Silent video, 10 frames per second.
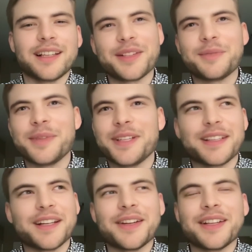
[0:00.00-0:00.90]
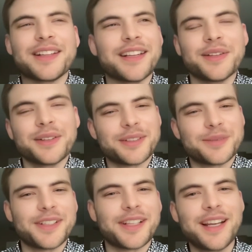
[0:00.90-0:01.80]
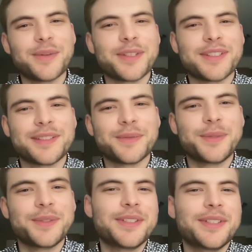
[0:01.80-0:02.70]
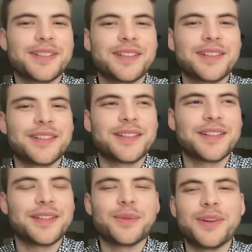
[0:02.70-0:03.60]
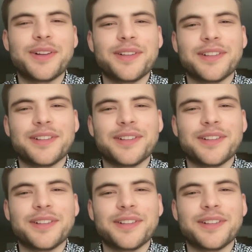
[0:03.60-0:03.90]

Just being there and just being like, hey, who are these on the wall?